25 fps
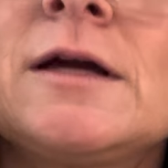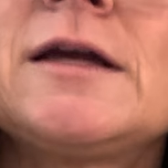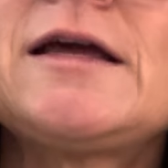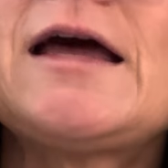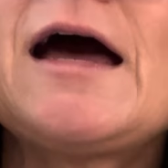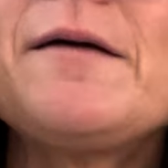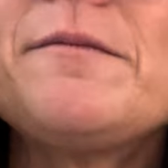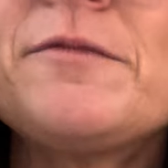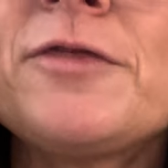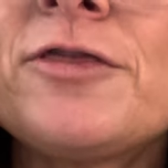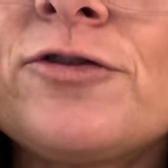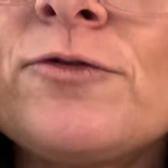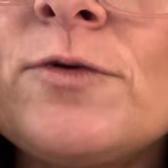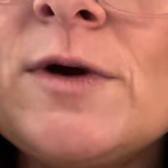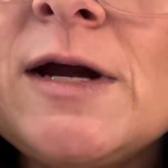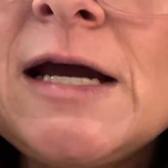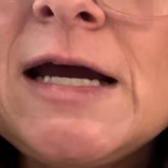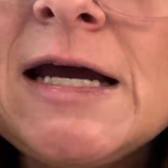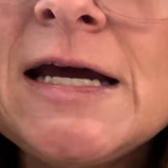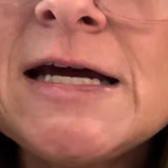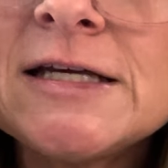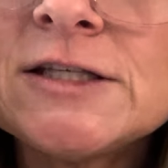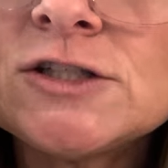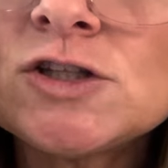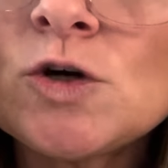Yep,
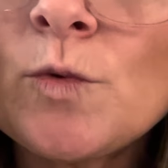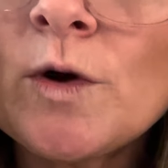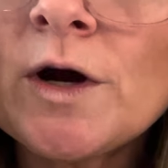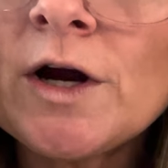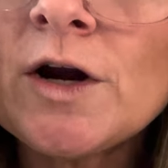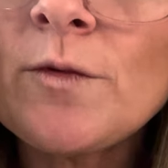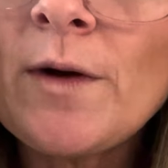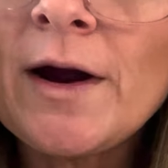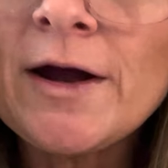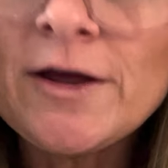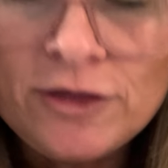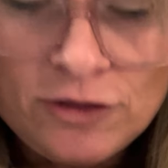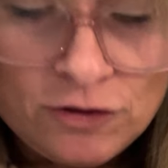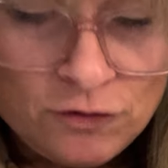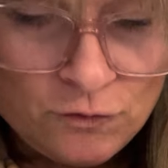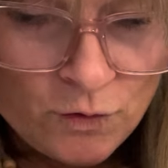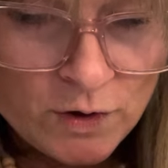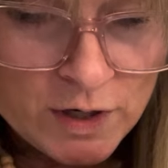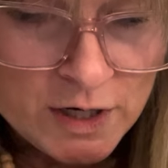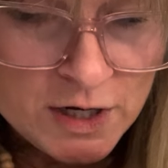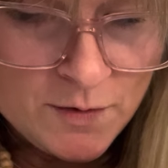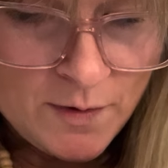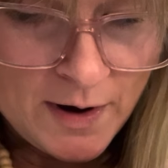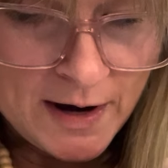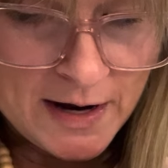3. So we're going to write
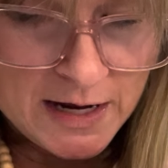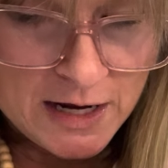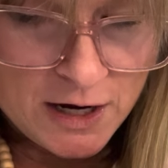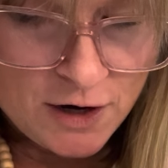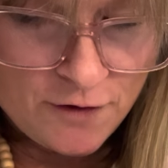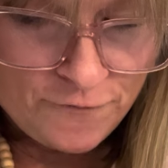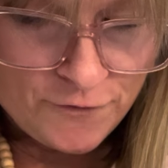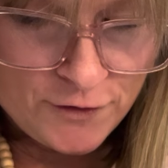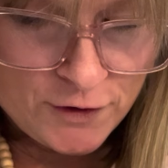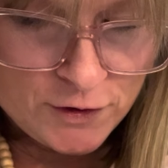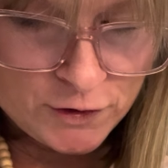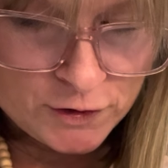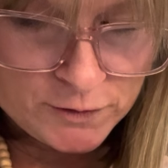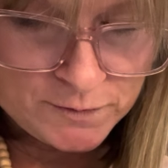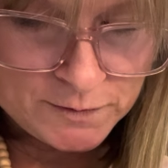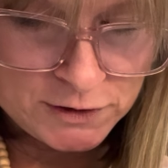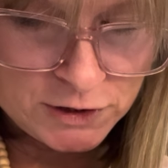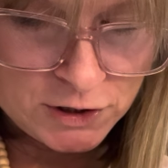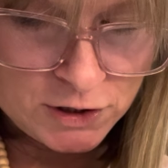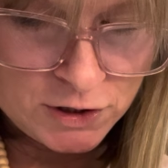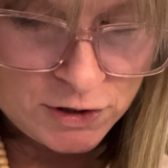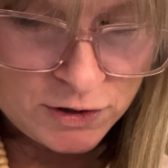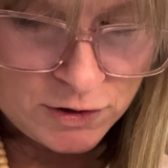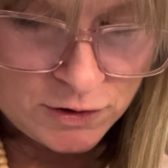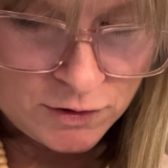3 right here for group
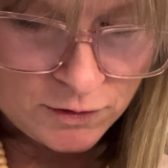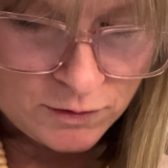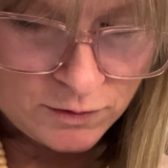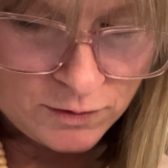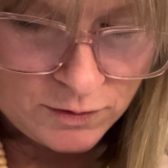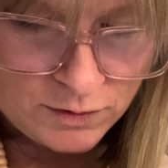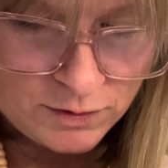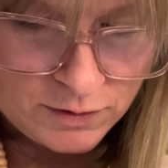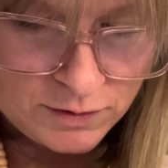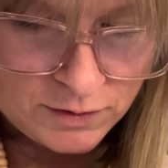2.